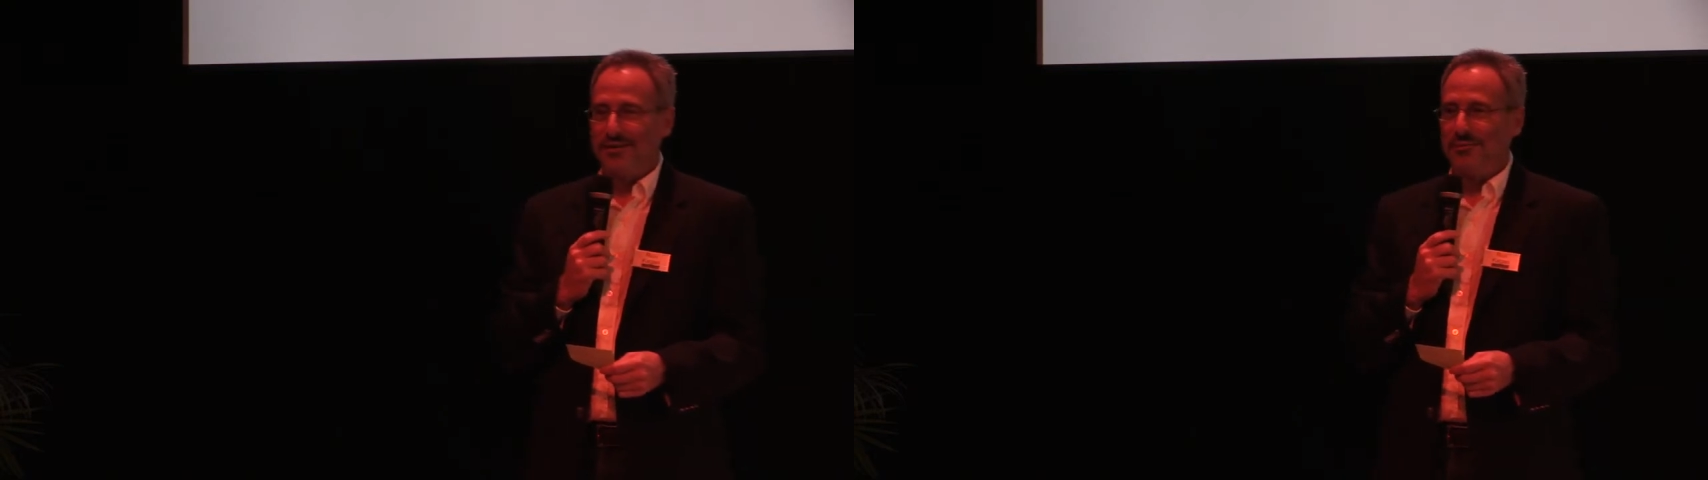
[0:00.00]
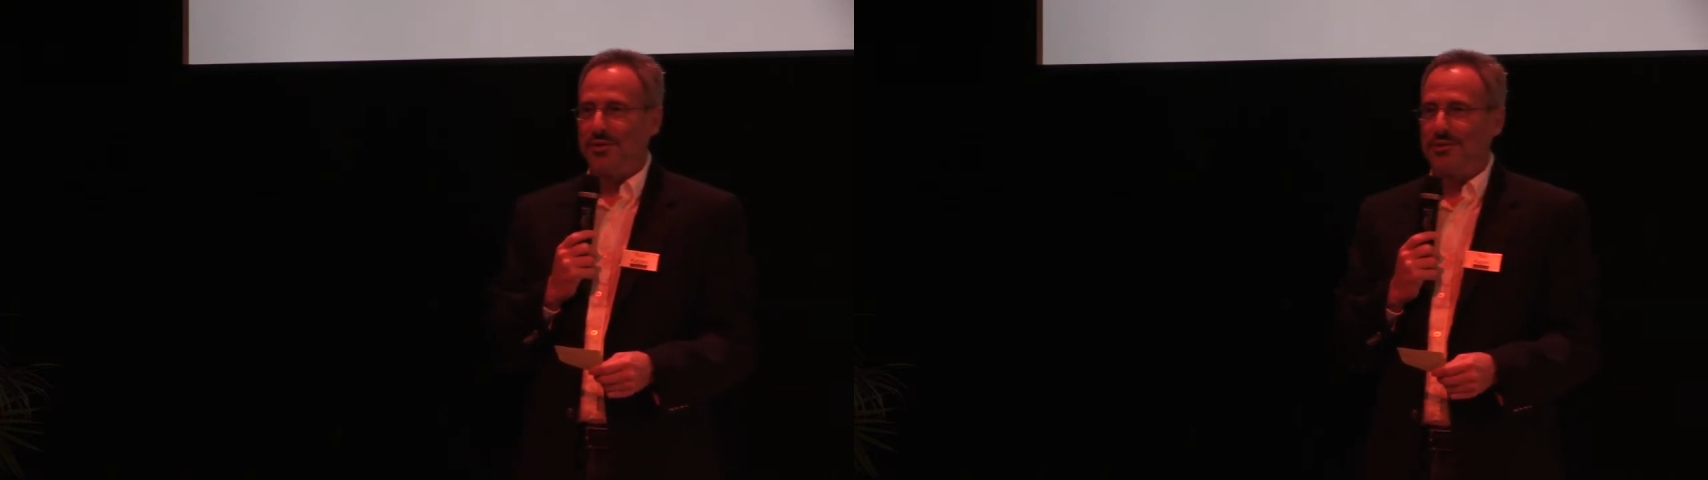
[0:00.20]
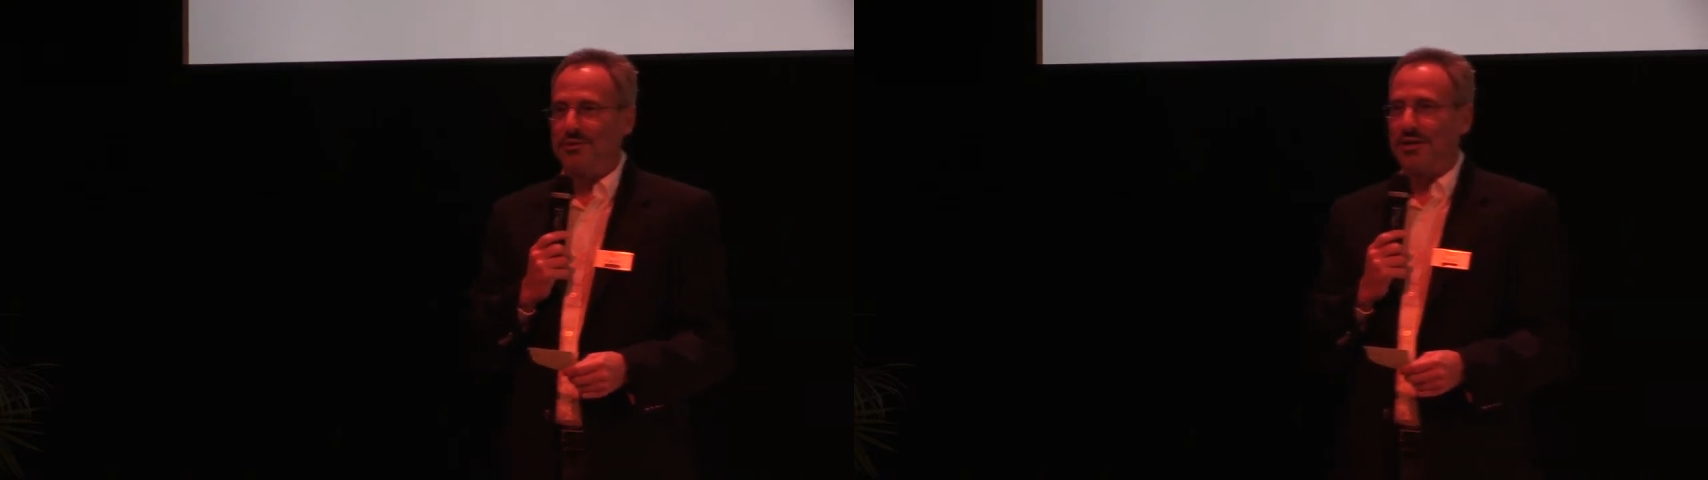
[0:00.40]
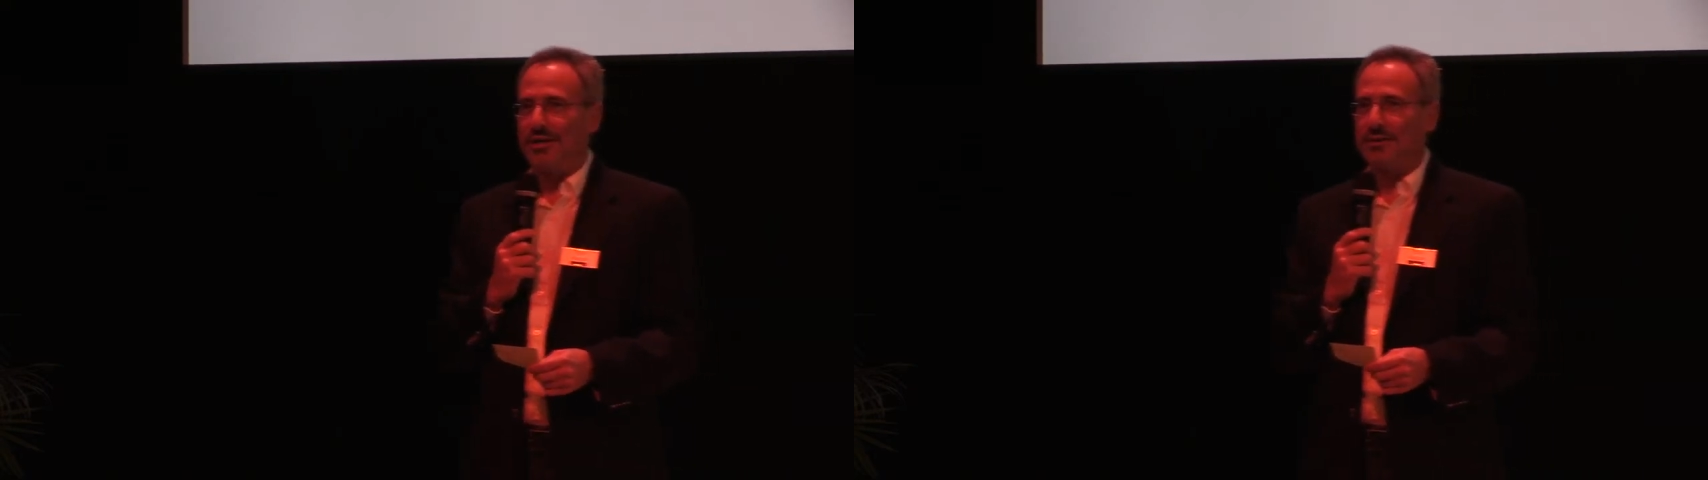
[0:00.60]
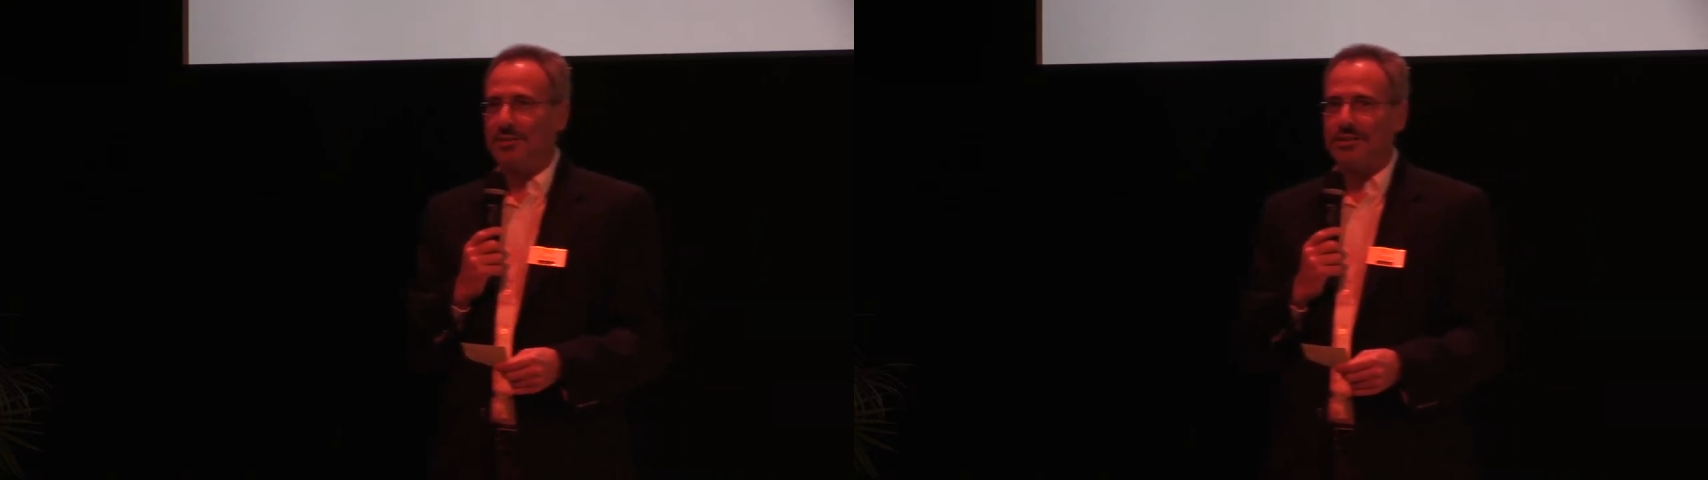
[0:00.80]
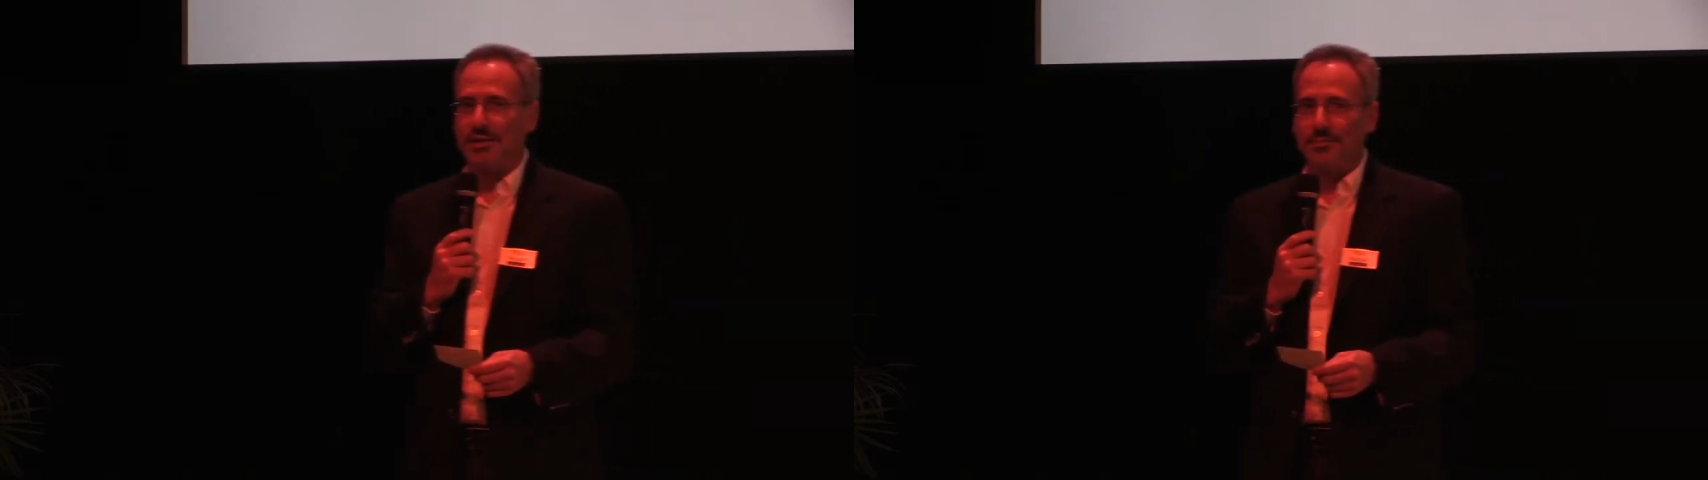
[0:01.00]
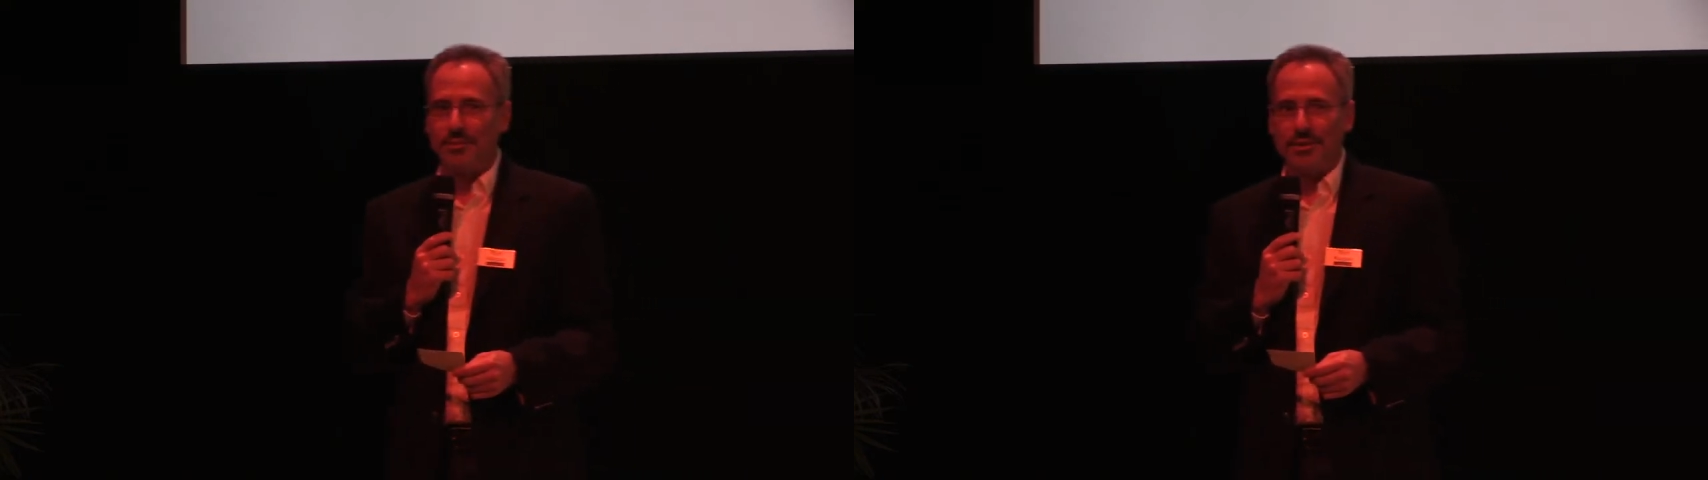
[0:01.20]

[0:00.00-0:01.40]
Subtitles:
when your time is up,